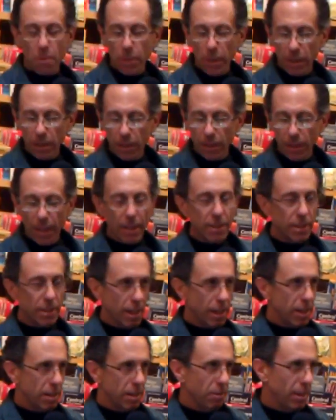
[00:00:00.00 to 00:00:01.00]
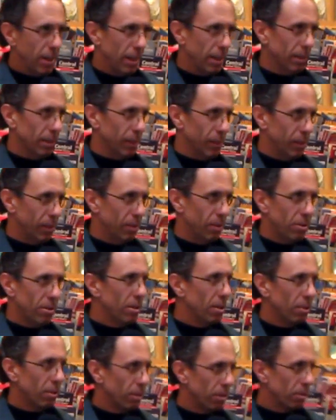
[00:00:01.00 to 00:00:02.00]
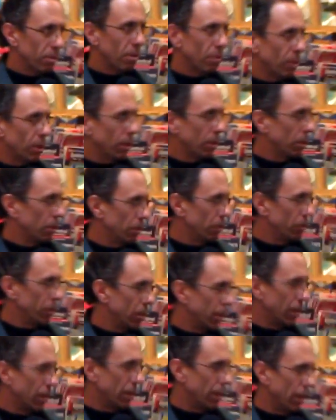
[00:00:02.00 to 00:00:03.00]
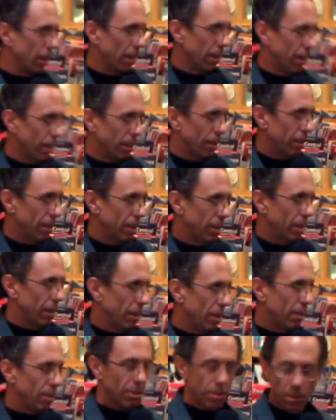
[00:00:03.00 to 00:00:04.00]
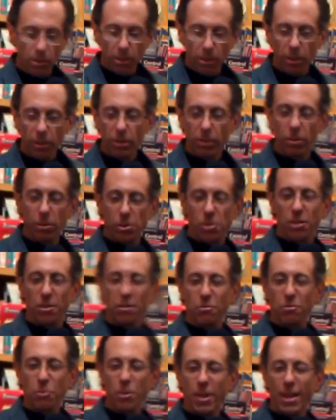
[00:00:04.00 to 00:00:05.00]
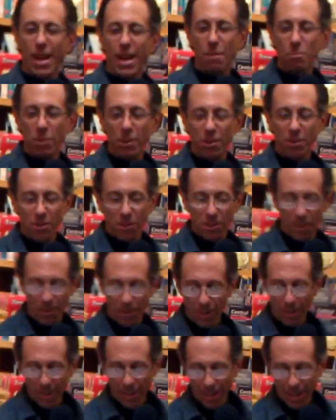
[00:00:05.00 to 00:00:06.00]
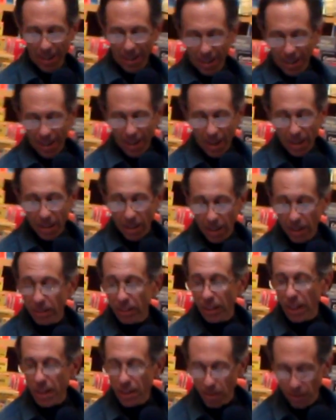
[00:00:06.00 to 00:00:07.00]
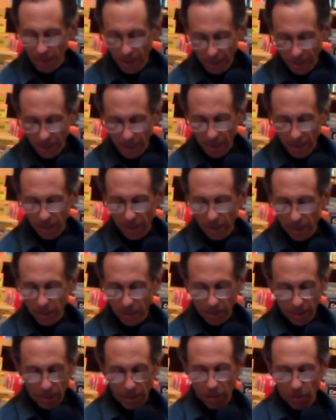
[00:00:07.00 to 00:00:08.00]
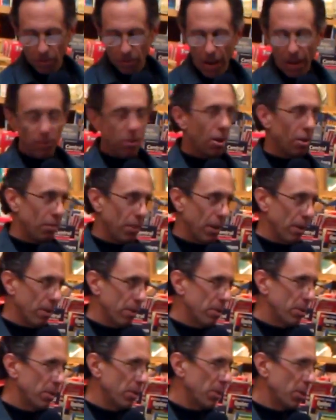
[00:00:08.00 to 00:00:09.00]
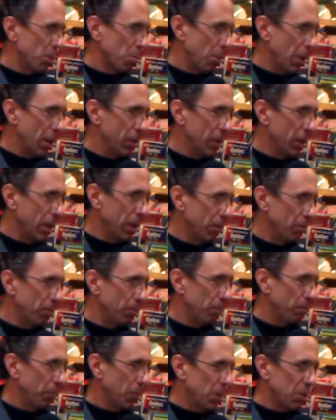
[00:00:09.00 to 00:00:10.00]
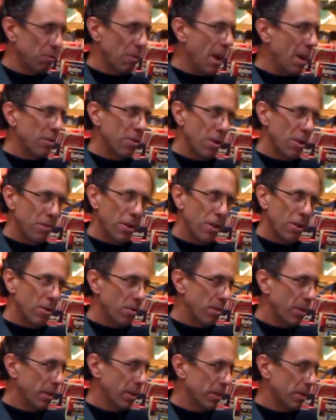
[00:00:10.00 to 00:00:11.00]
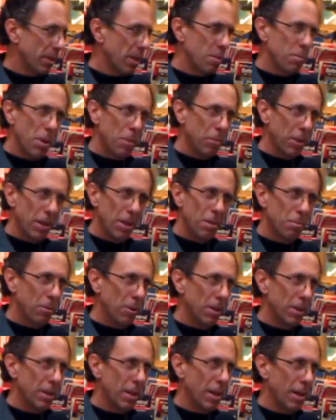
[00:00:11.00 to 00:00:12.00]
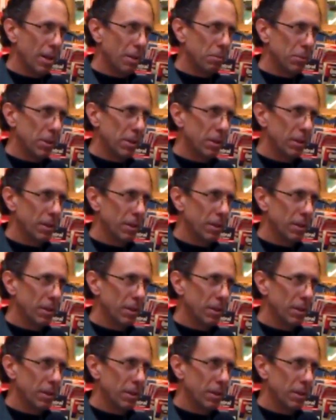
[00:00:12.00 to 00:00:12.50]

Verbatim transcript: mean, that's not even English. There's no, there's no conclusion in there. There's no conclusion of what happened. There's no, and, and, later they say it's, you know, round-off errors in the spreadsheet. This round-off error thing has come up a number of times.